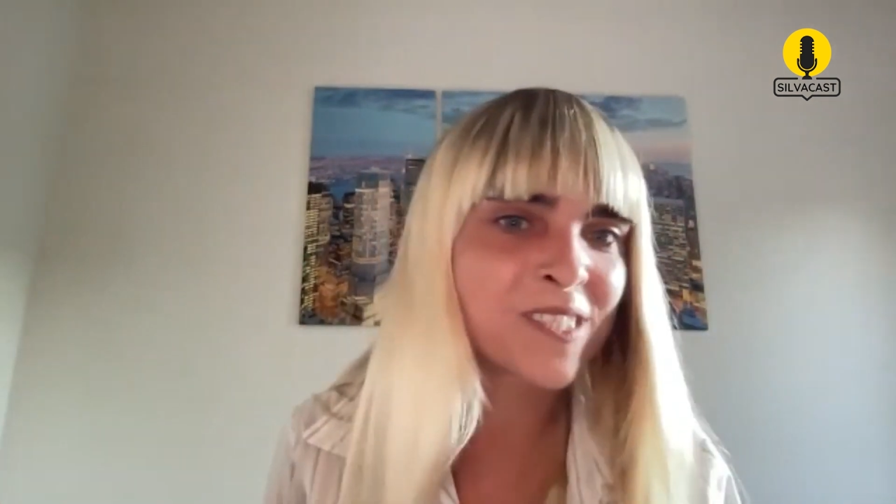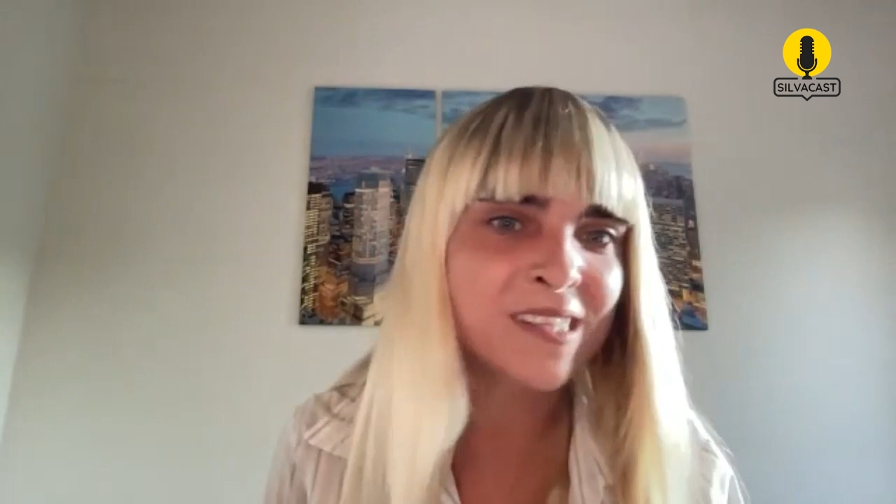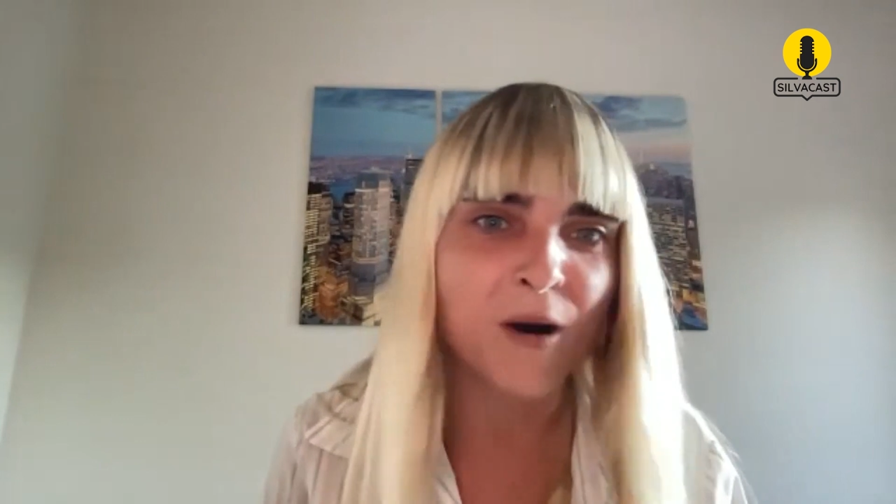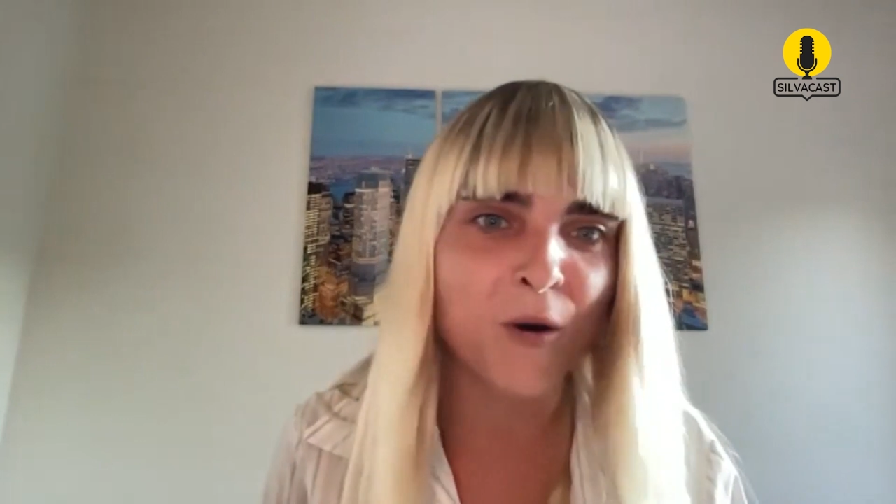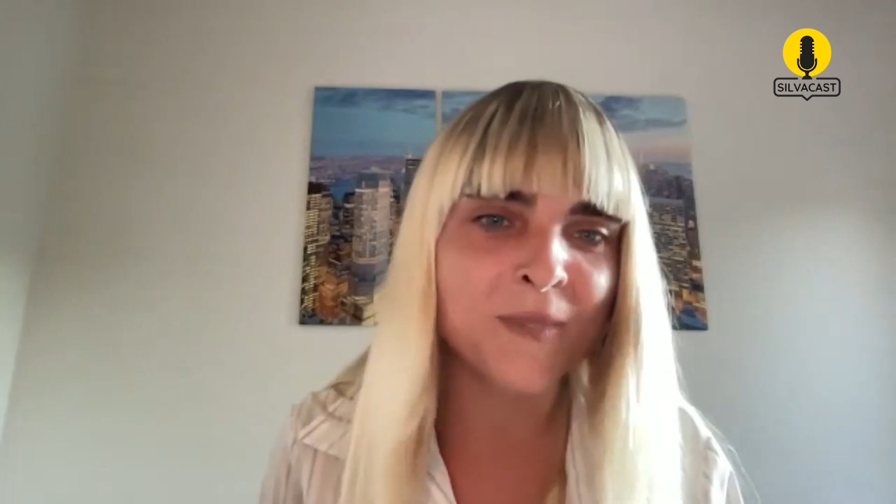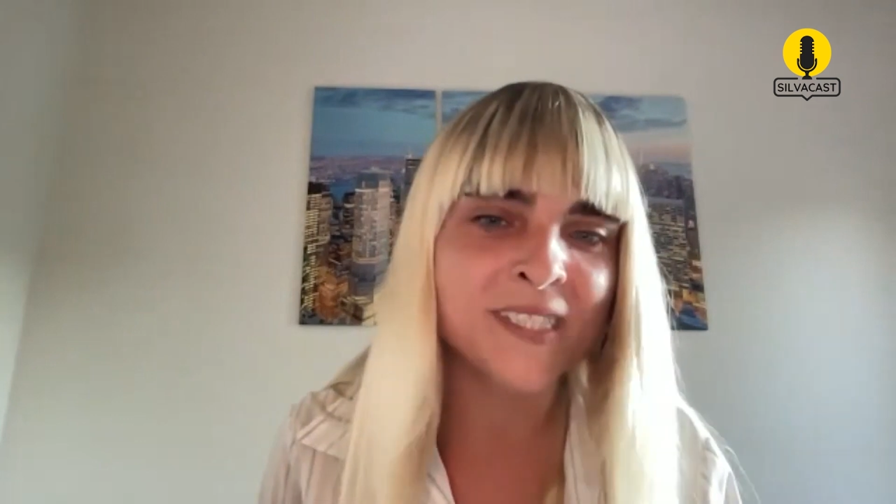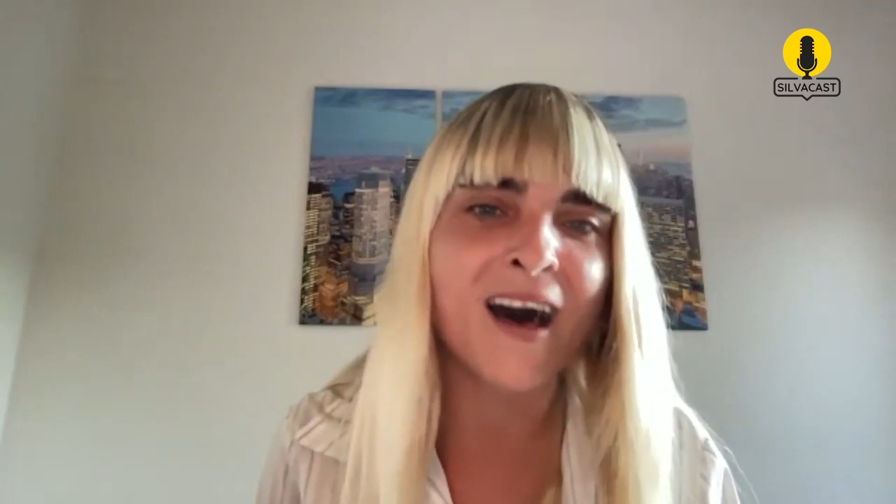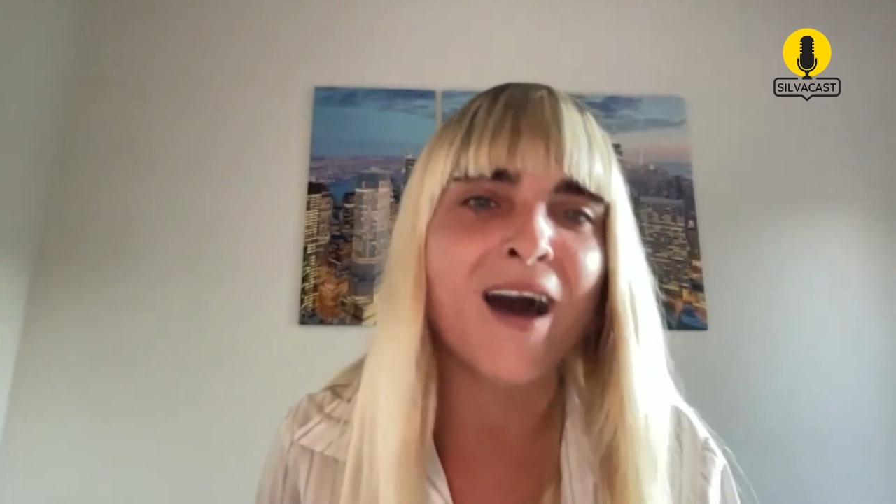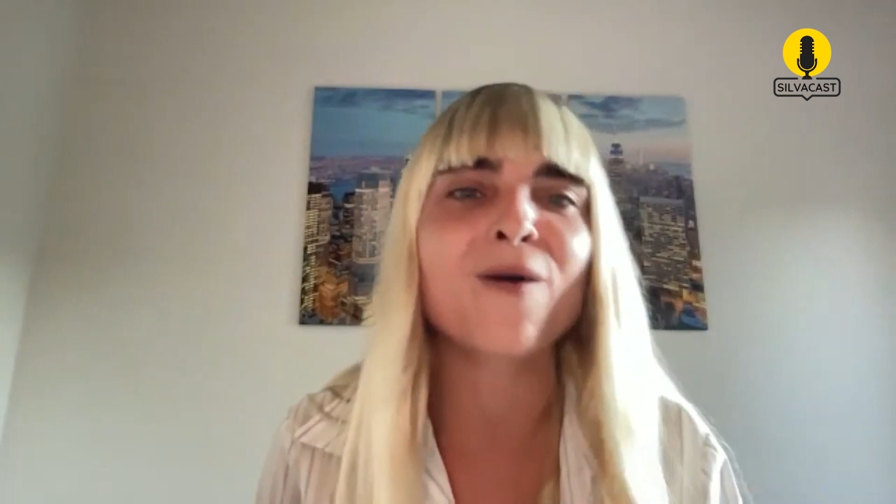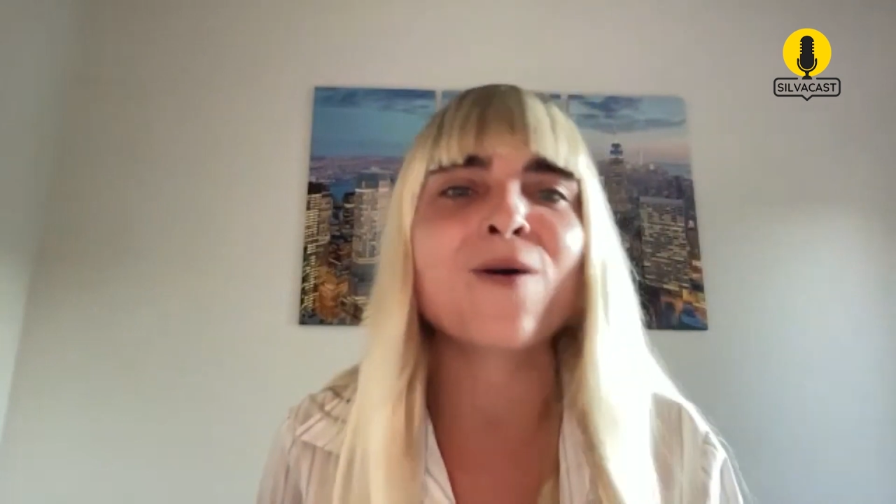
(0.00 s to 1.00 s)

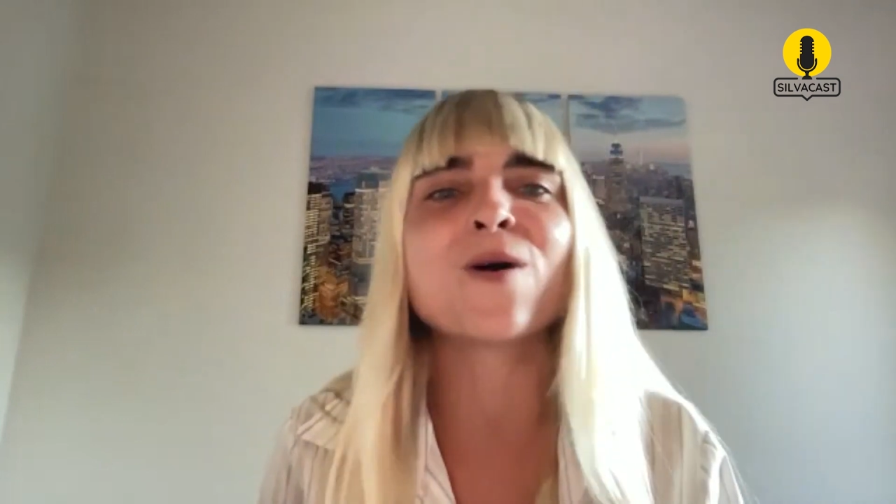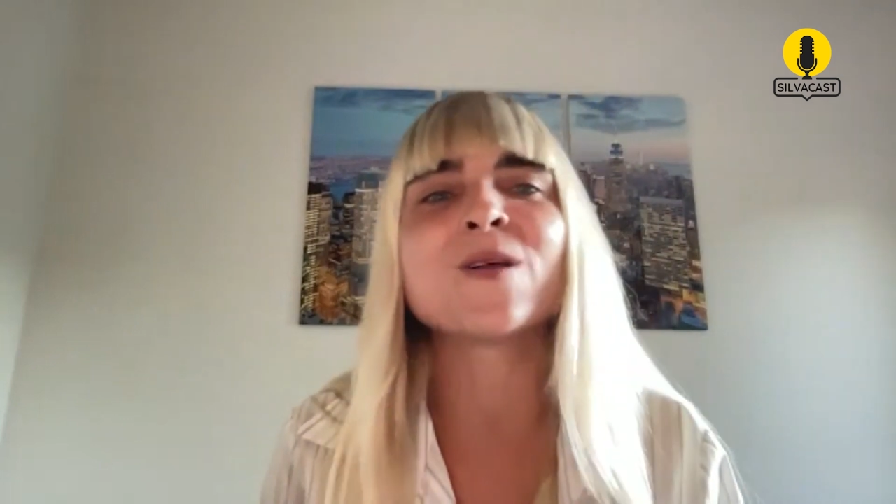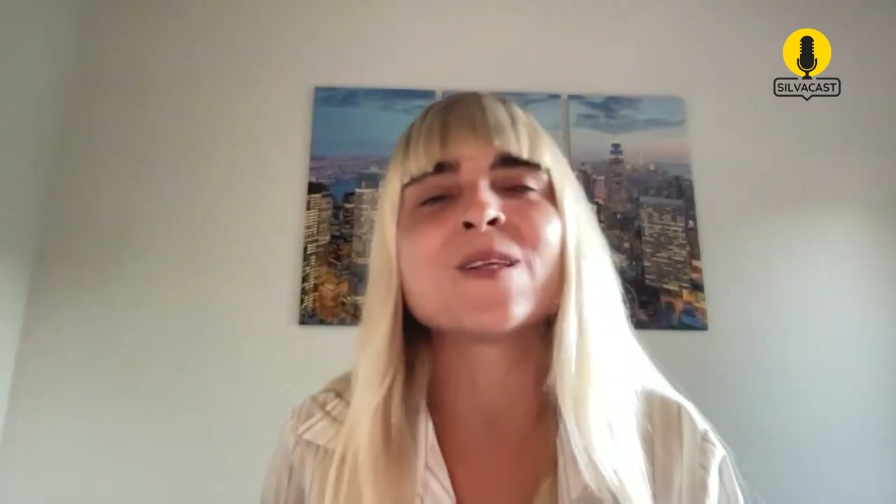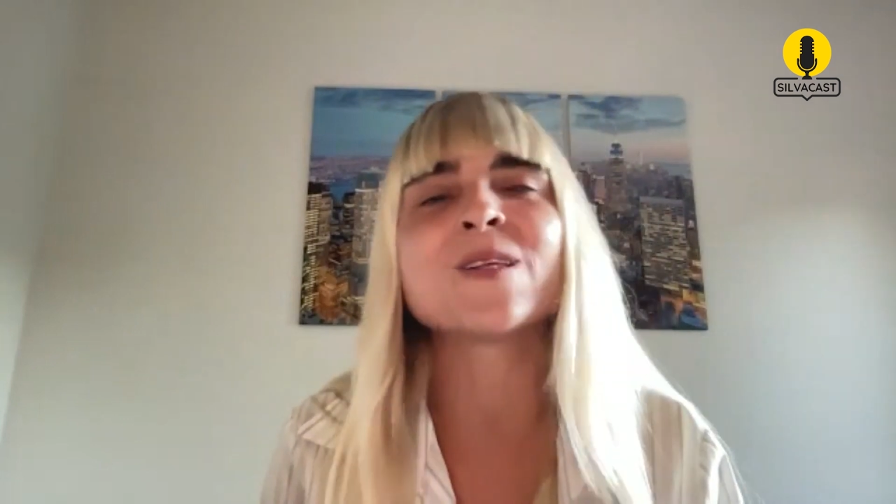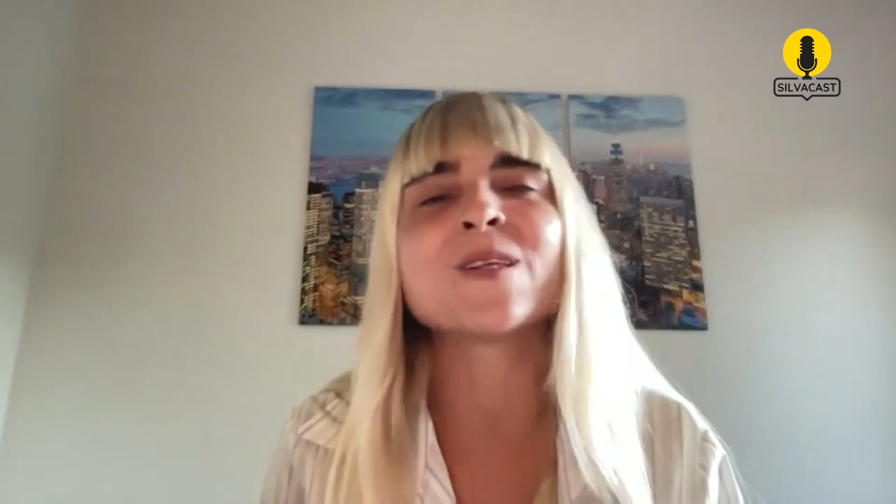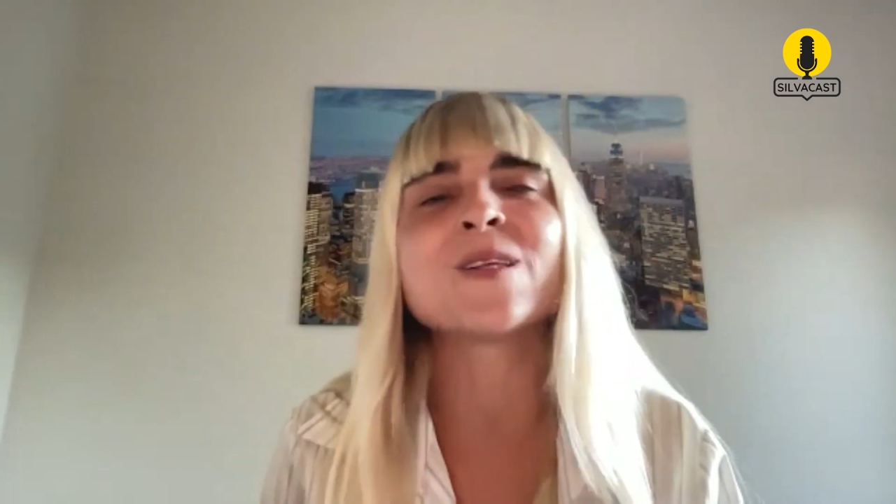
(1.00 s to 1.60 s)
obstacles,